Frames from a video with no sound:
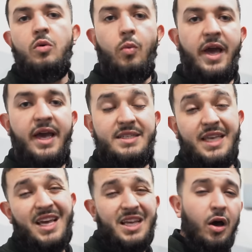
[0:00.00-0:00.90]
where it's
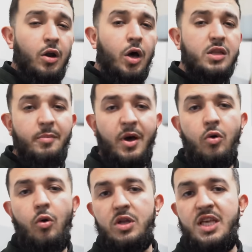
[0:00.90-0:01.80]
taken out a lot of the
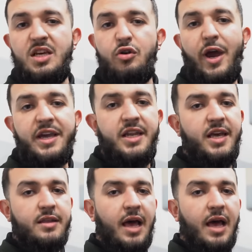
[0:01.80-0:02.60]
metal or there's a crack in it,